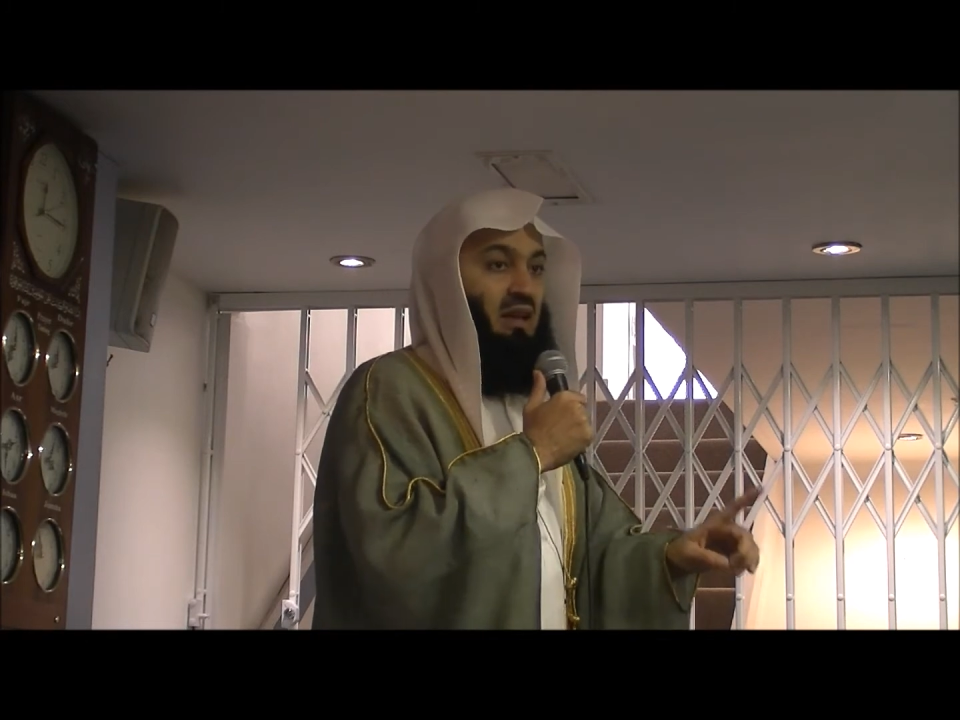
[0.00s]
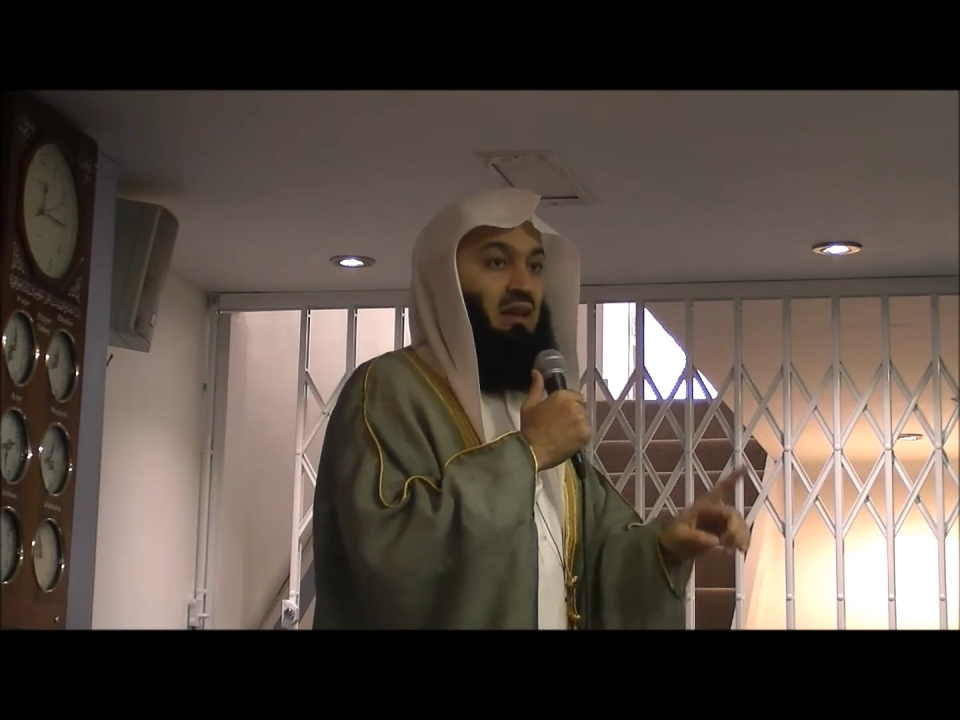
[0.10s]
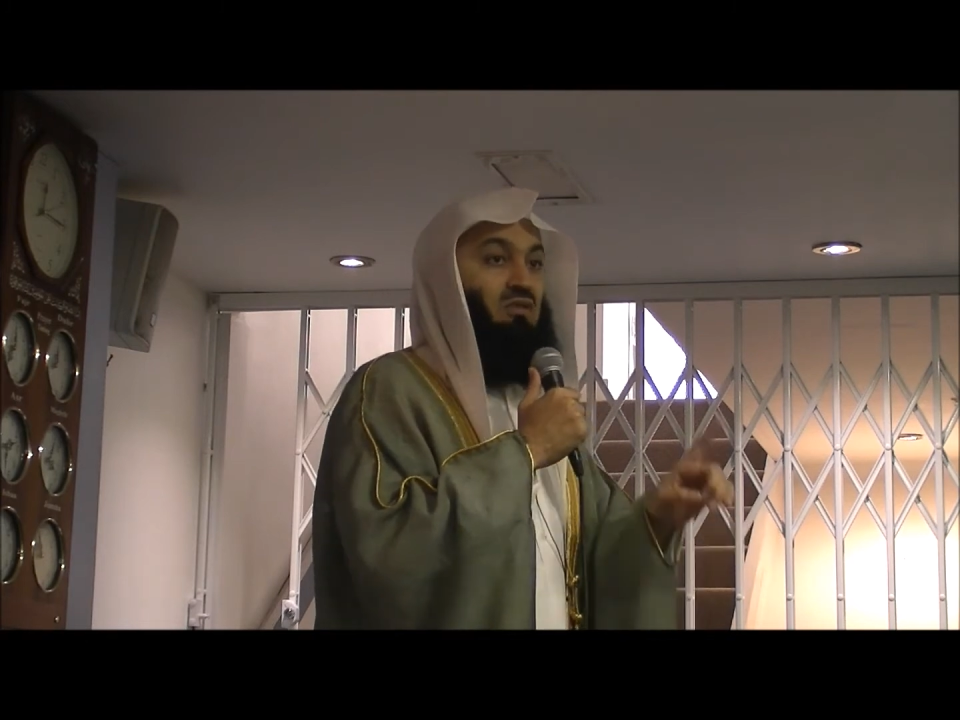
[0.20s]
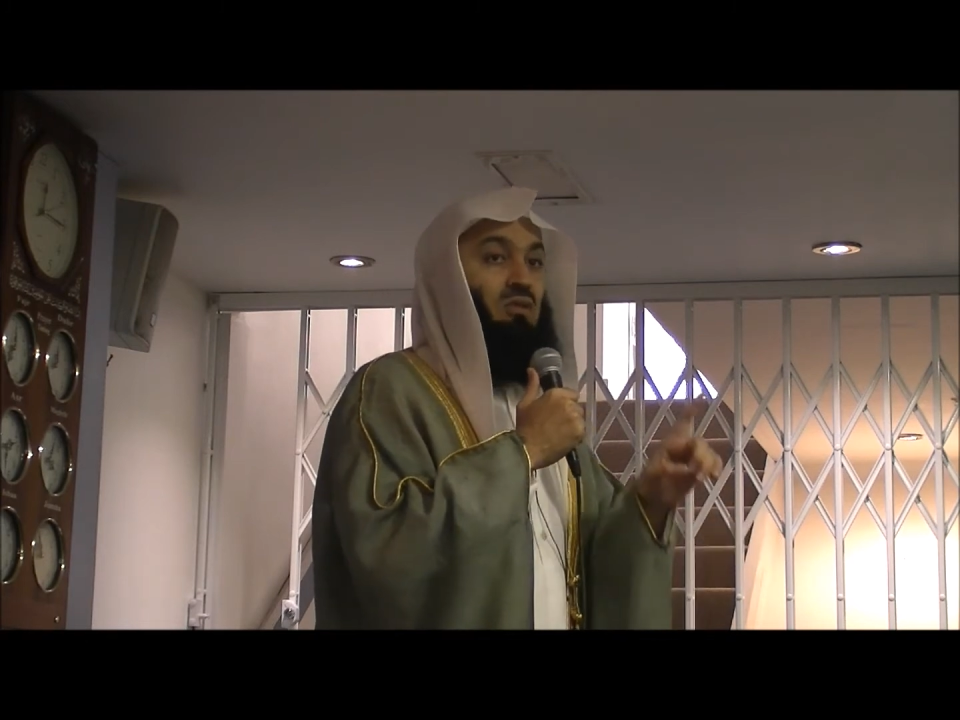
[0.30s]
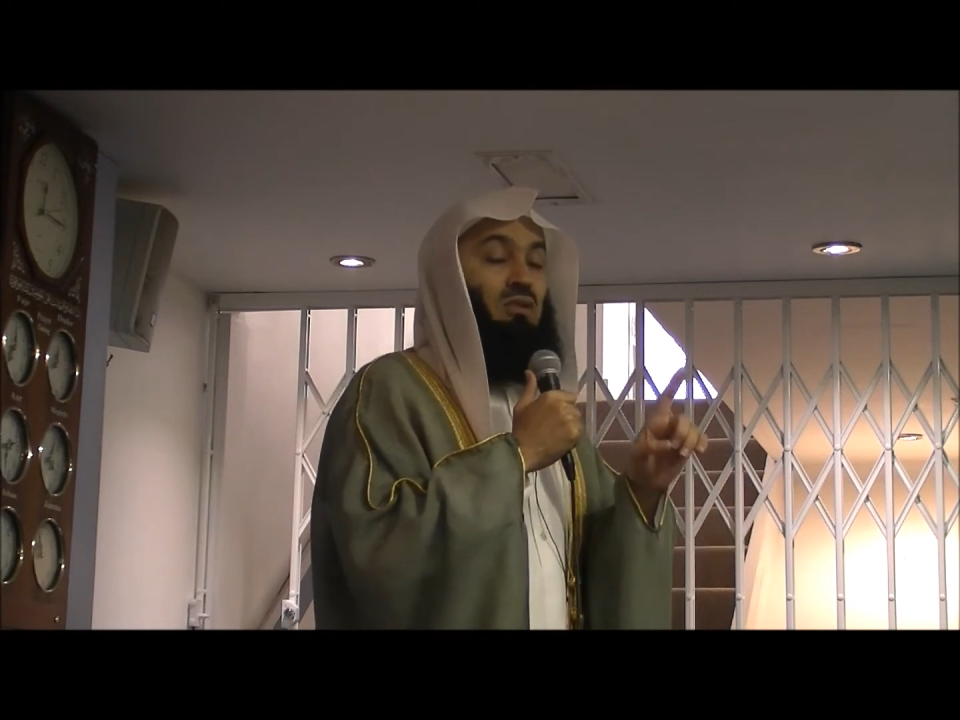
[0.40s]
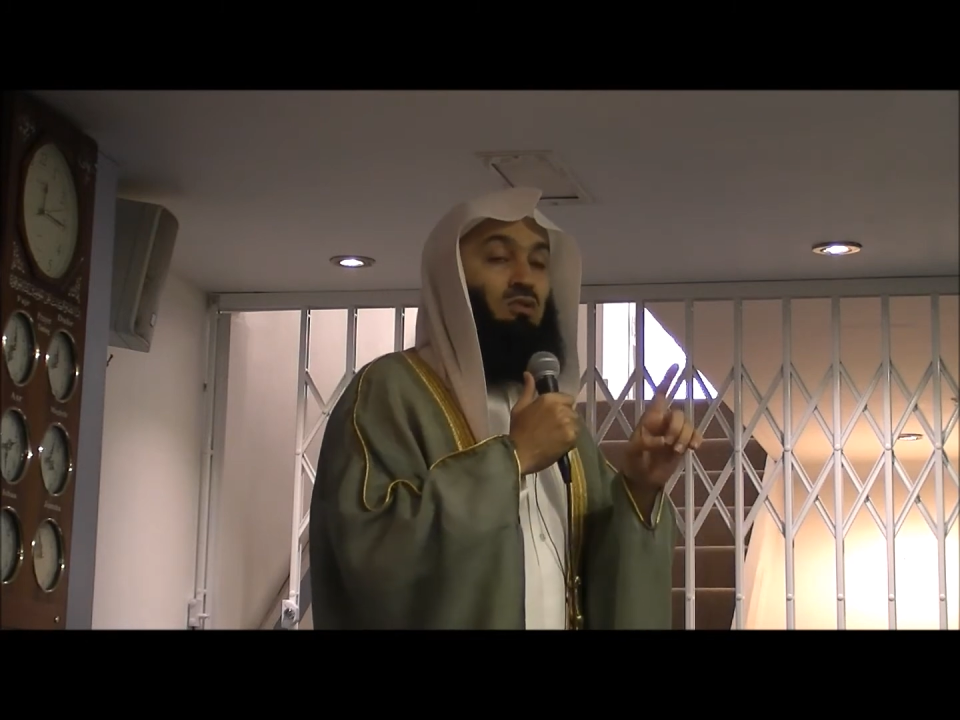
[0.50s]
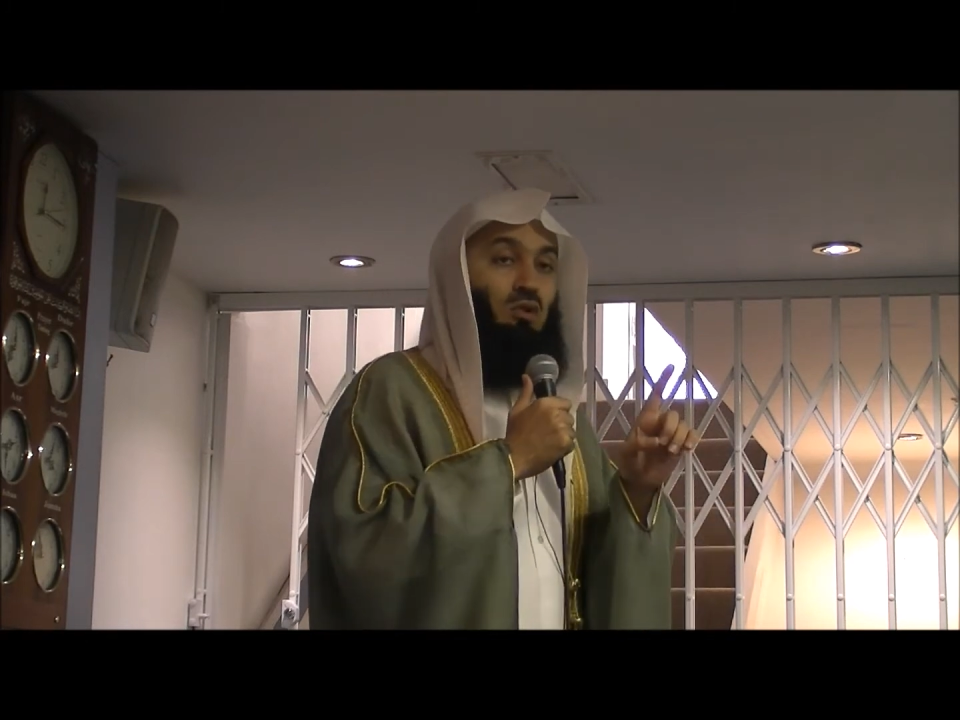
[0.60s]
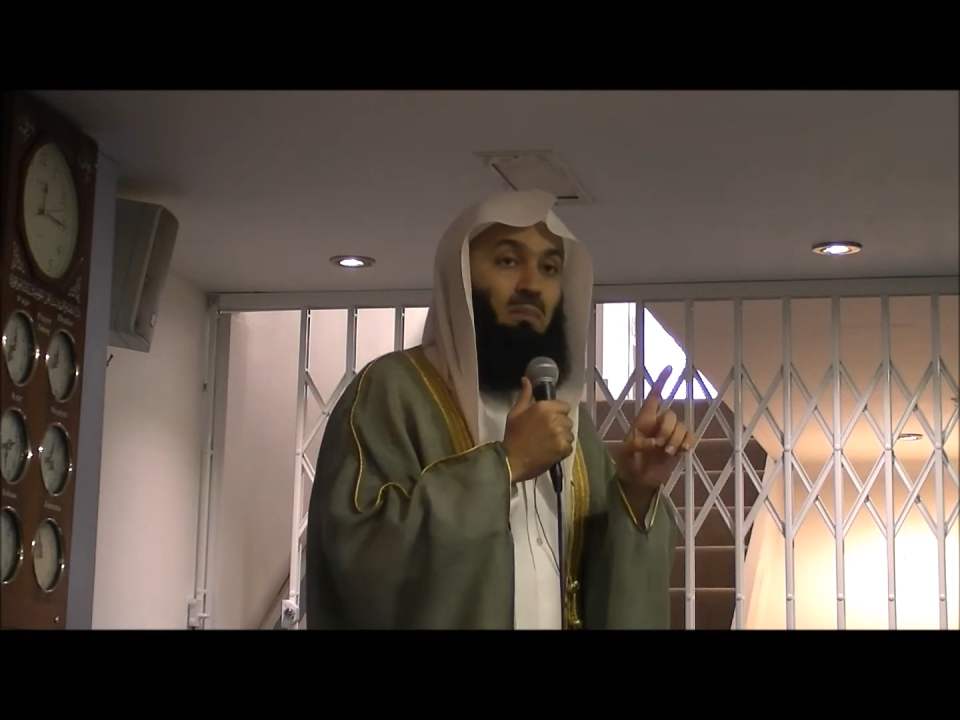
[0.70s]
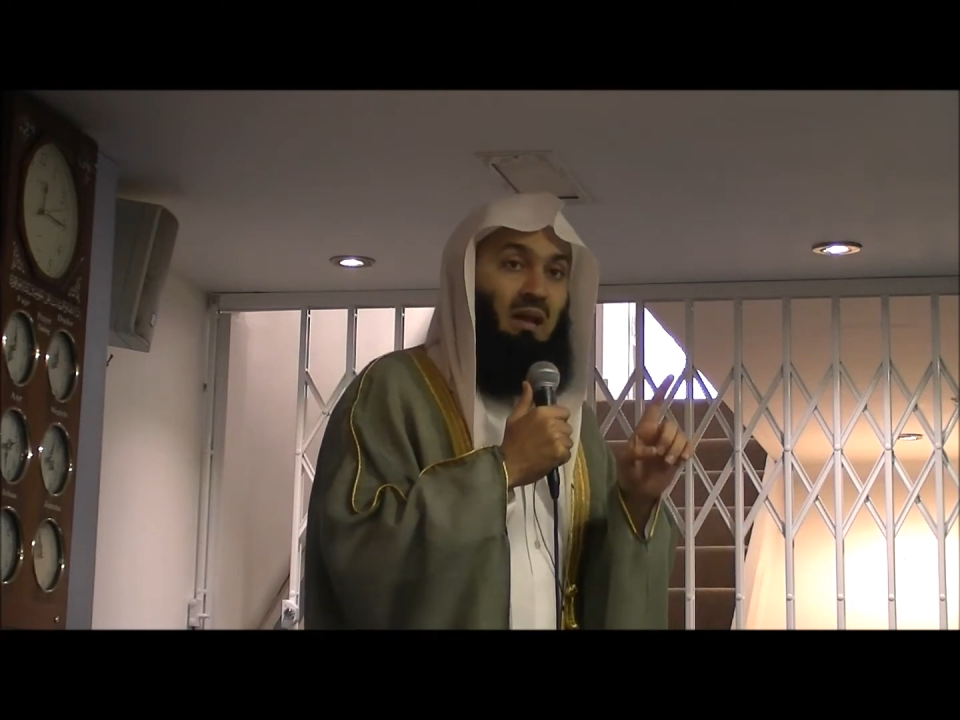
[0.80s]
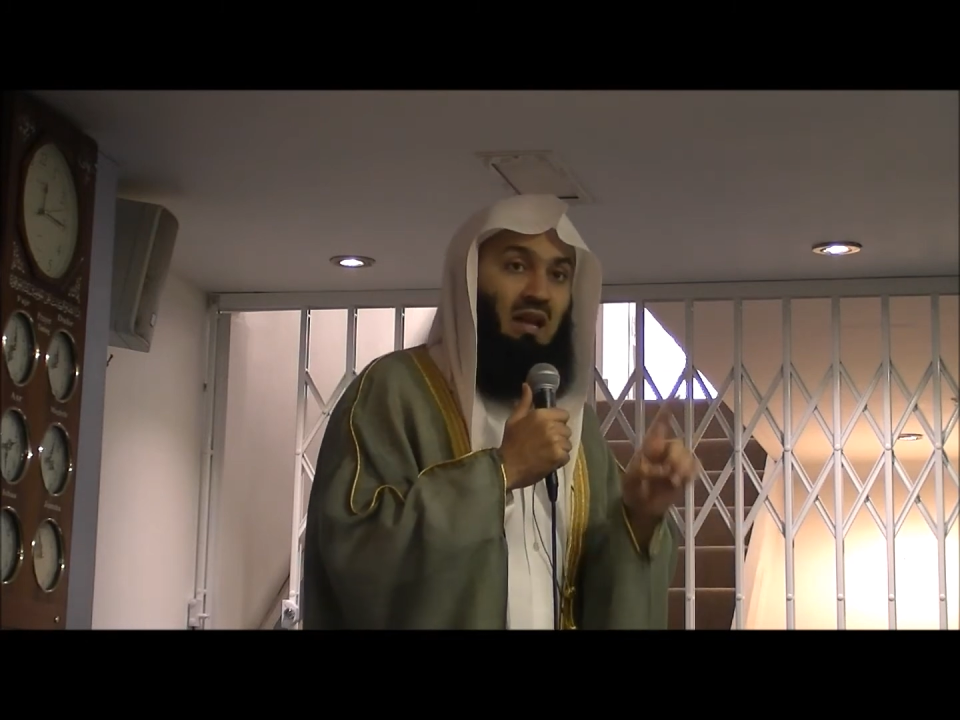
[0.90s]
If you're a
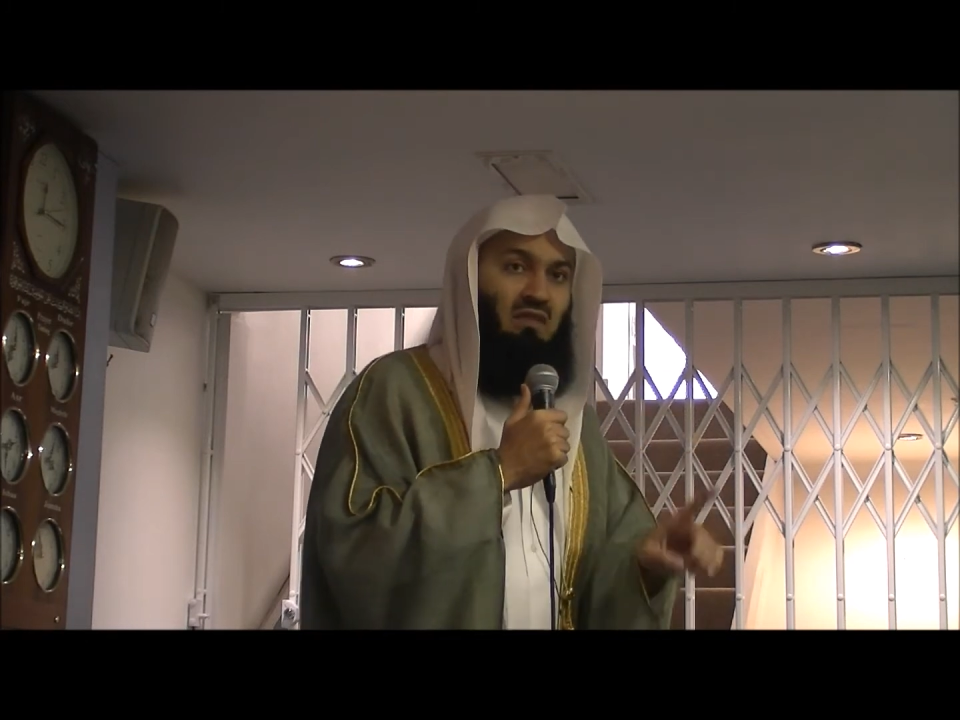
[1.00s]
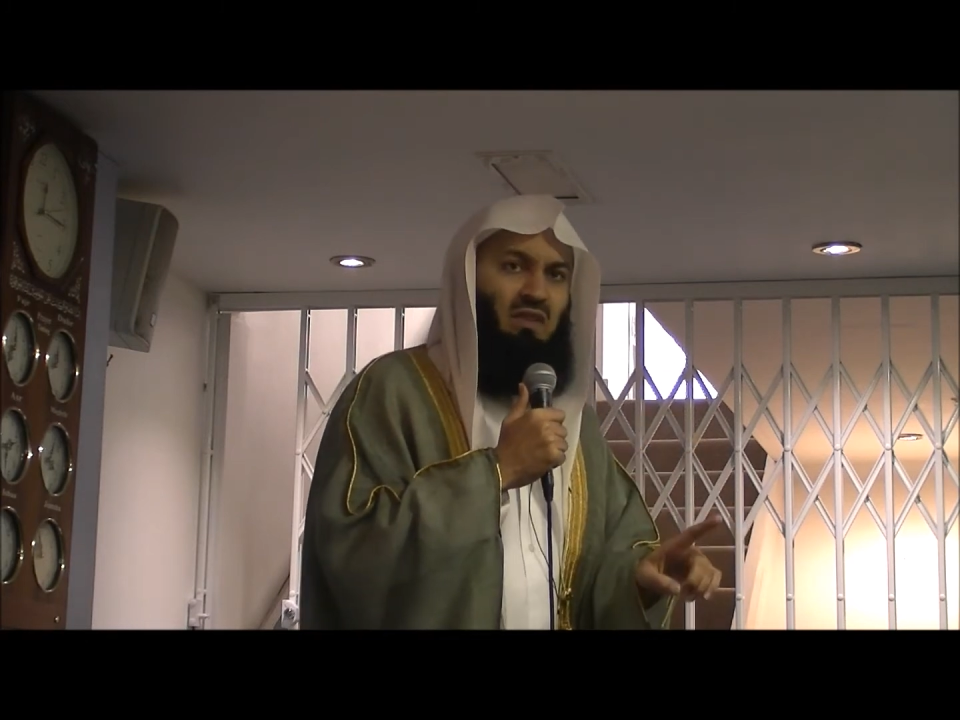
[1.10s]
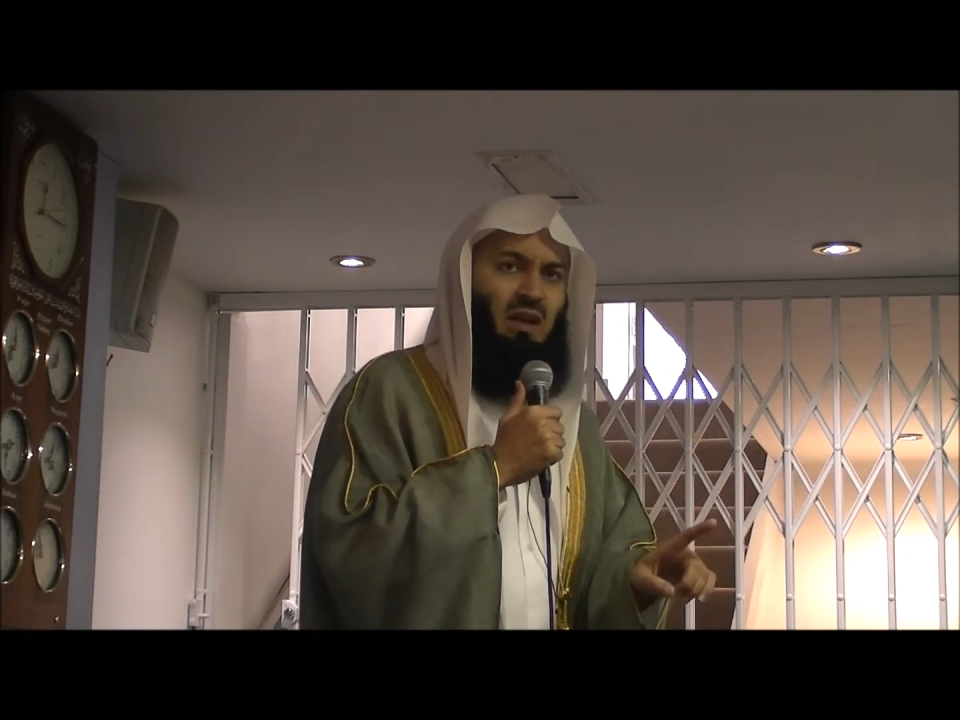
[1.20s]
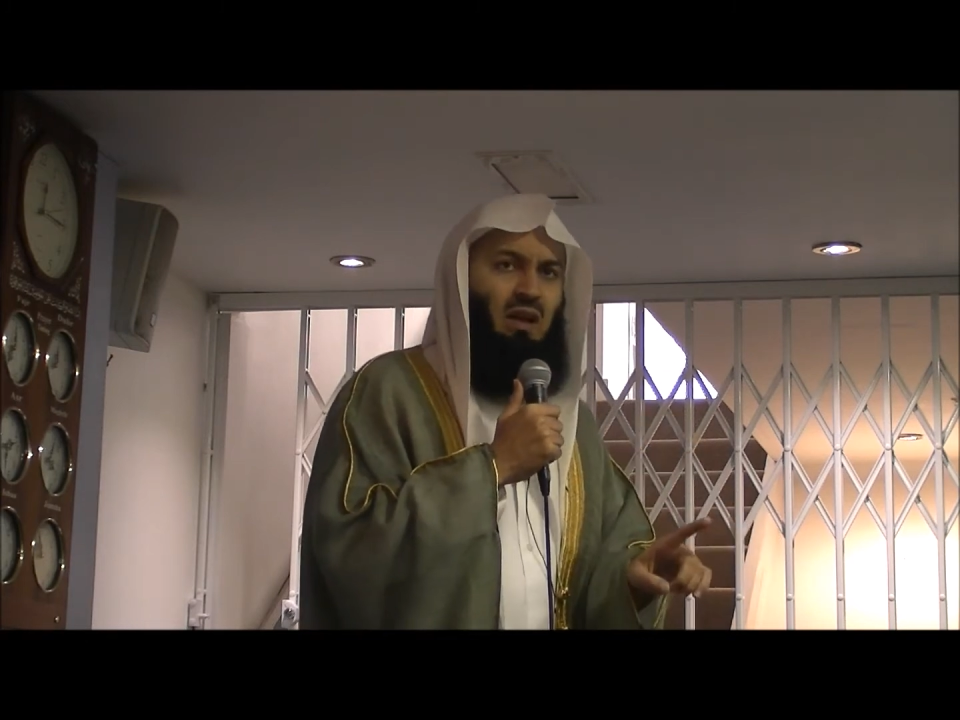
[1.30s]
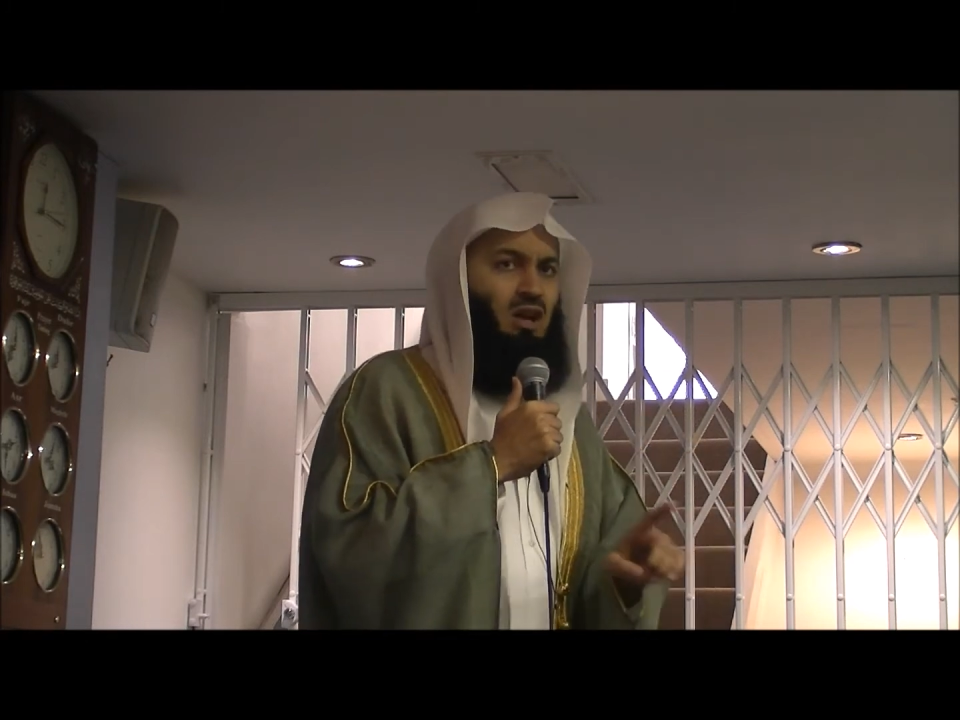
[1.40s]
true believer,